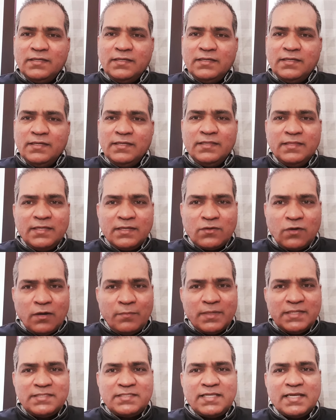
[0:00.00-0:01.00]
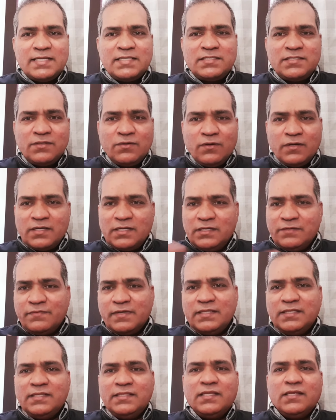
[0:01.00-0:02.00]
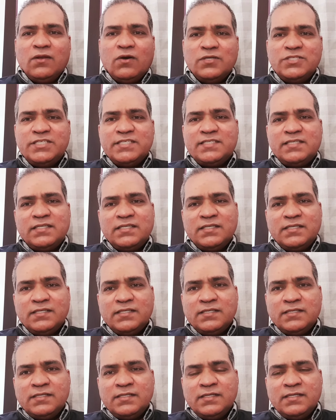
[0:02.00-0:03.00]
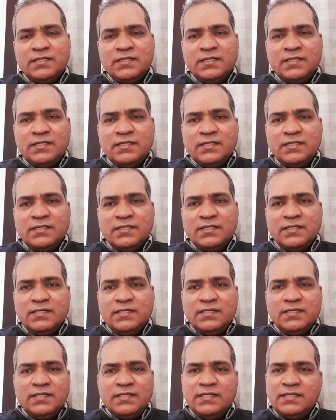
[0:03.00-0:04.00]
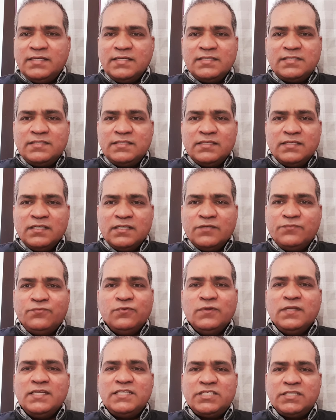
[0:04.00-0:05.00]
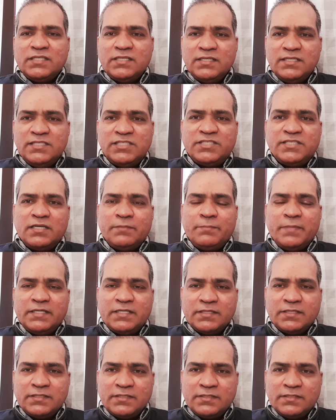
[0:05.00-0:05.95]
in the common sense or even in the logic, it is a foolish statement